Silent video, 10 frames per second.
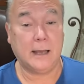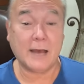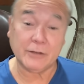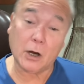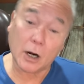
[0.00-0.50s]

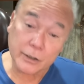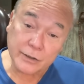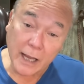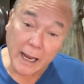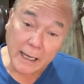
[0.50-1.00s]
having a heart
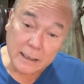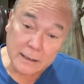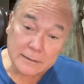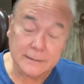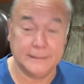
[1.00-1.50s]
attack,
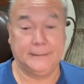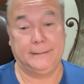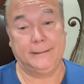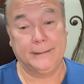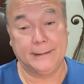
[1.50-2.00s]

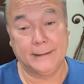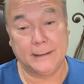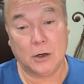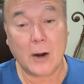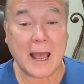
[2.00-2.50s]

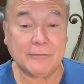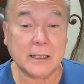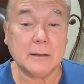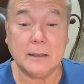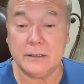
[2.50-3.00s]
or having